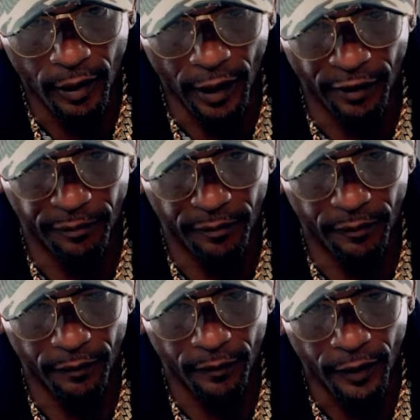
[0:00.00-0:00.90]
if
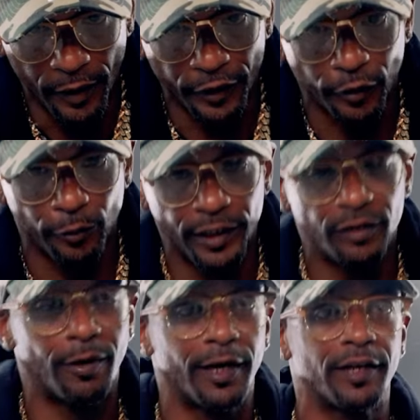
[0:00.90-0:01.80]
it's a
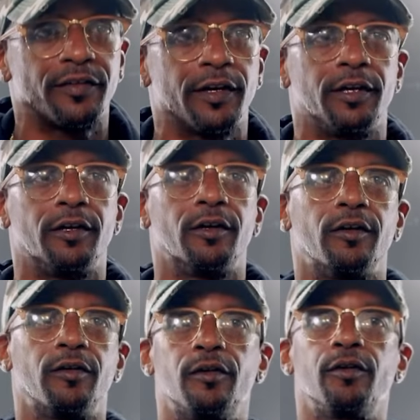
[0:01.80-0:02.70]
reason why they say
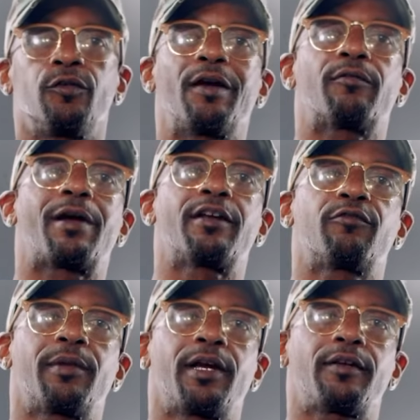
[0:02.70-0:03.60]
you have a right to
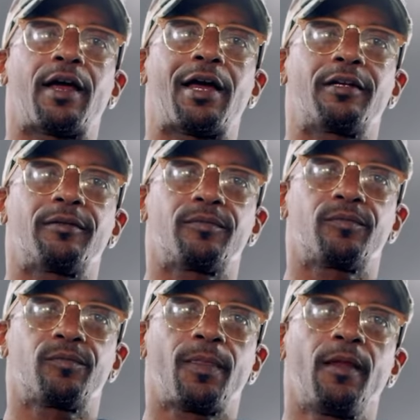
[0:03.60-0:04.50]
remain silent,
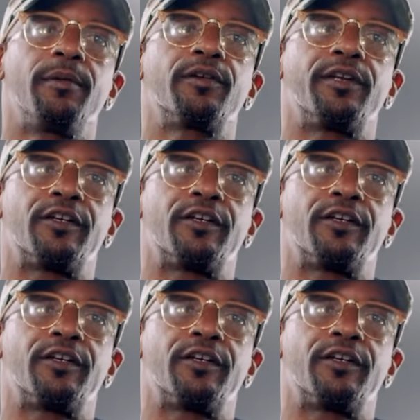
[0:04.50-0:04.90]
because